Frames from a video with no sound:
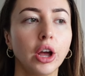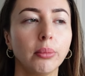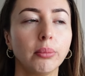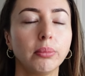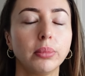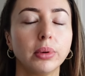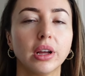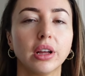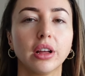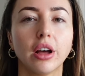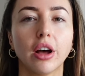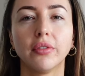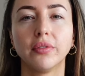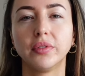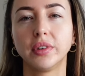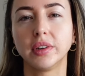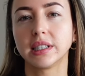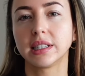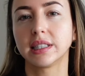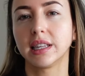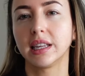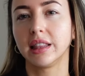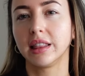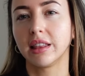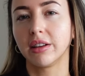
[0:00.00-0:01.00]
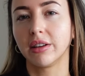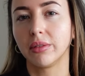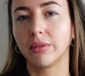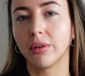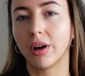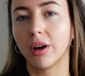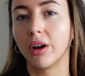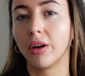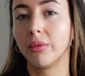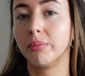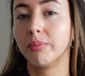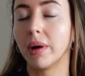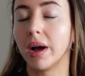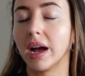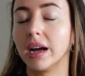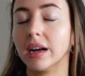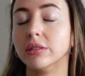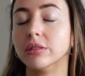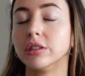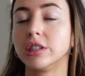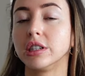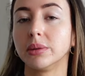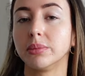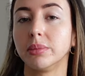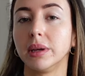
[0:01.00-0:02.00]
but obviously there are
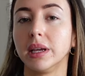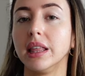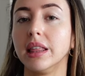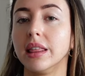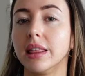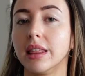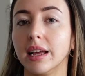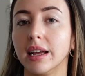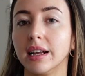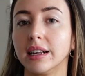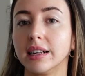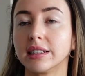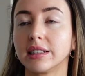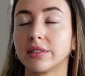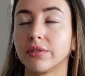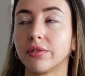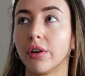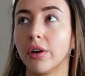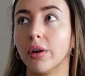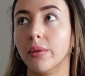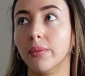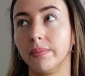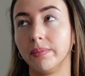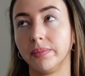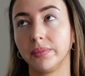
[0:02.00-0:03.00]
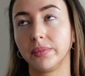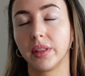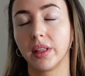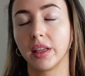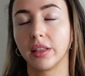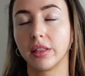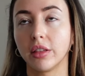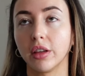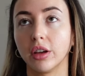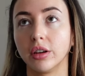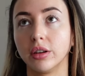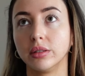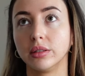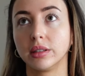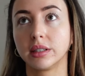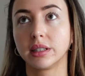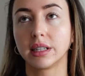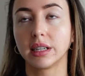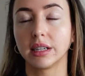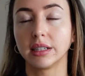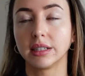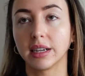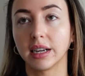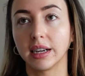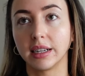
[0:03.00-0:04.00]
bound to be things from those
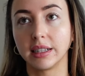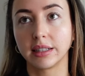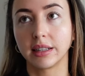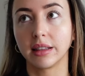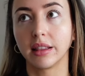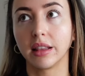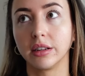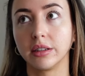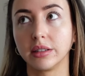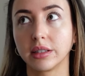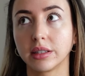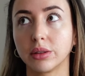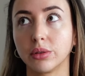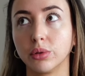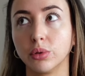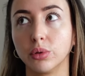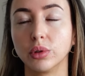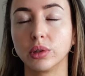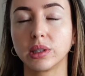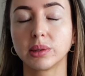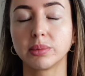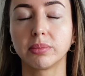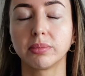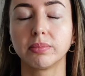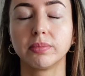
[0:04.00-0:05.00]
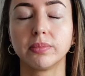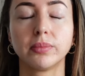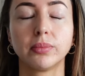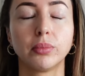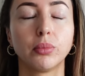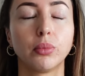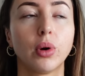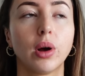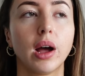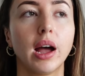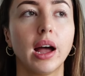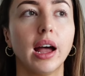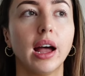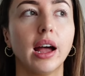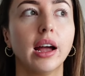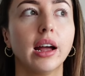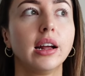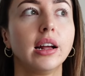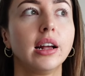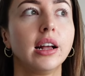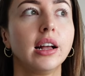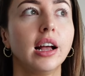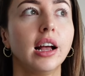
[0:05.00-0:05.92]
days and those thoughts where